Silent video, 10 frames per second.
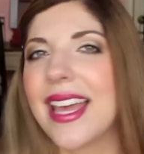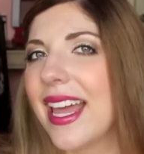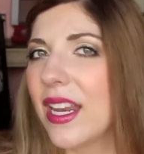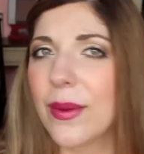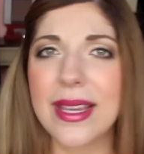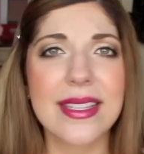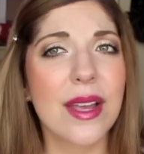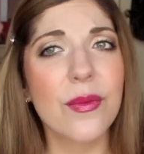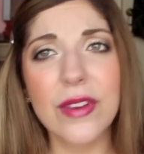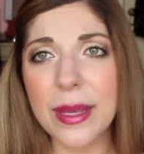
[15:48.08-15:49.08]
Anyways,
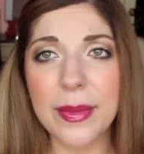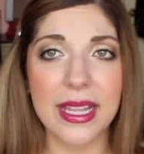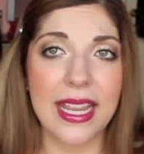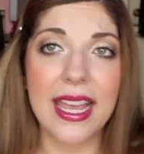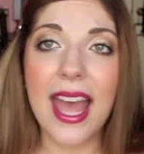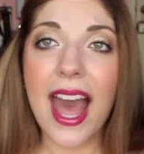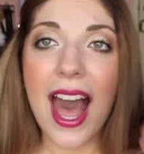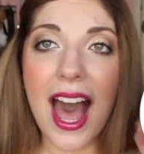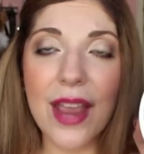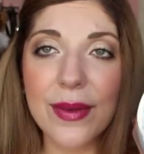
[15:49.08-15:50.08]
I'm rambling.
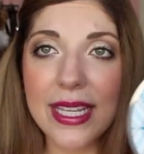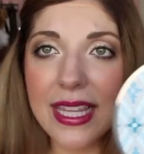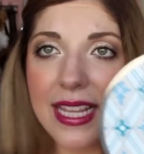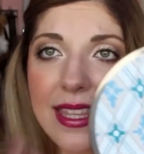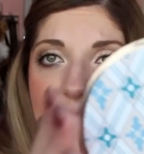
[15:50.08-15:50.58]
I really like the